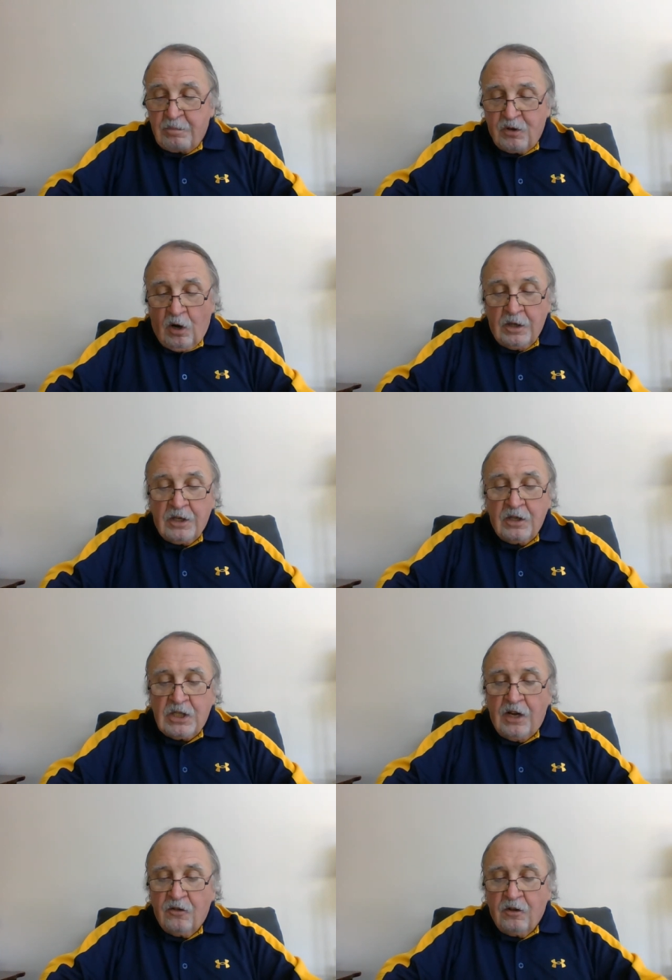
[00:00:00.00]
but all he could
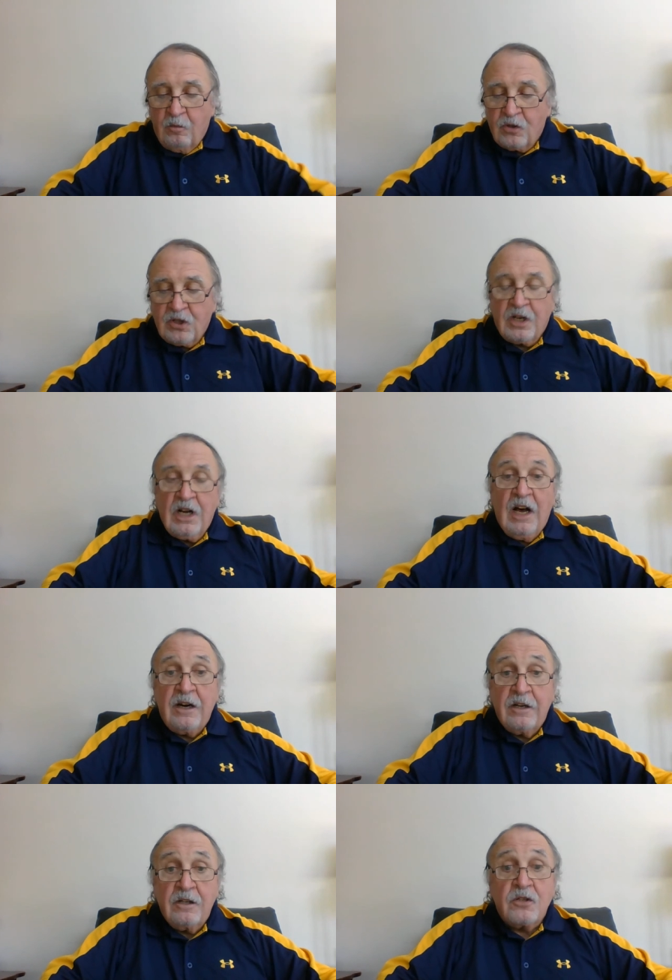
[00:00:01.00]
tell them was that God
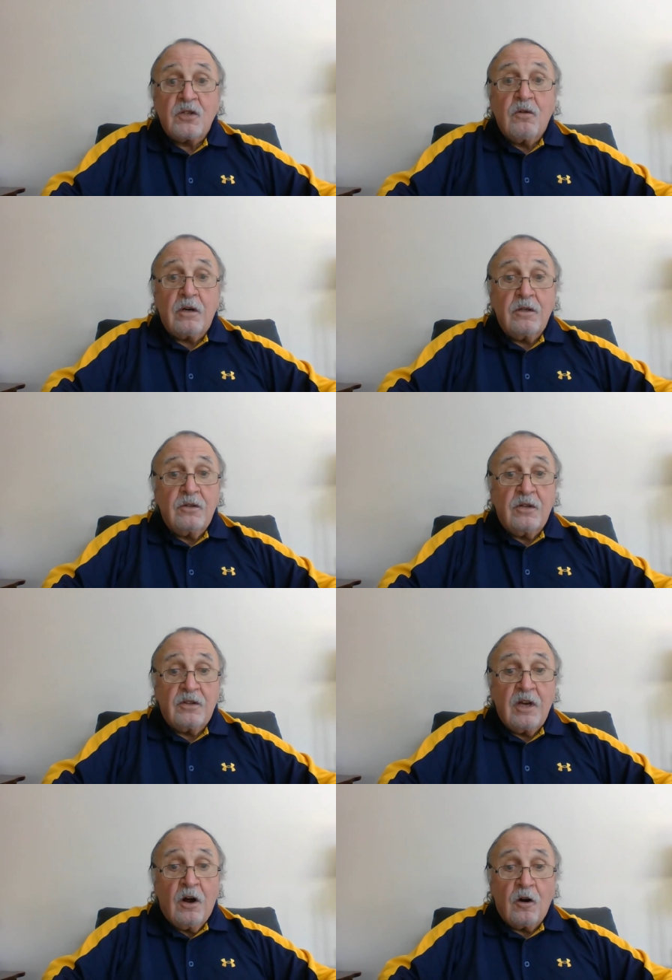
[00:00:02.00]
had instructed that
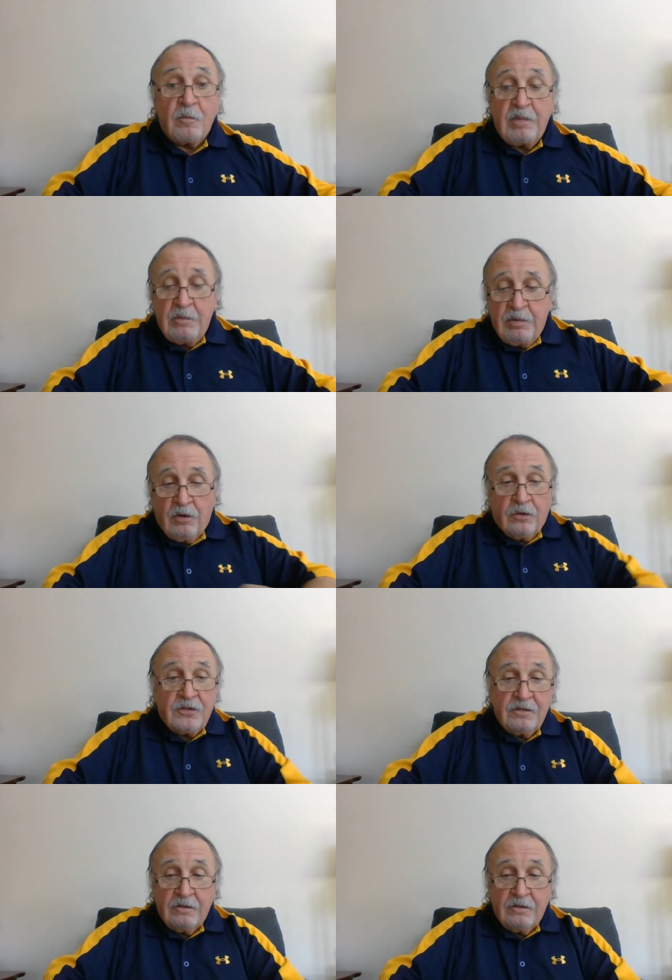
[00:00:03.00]
the ark be built.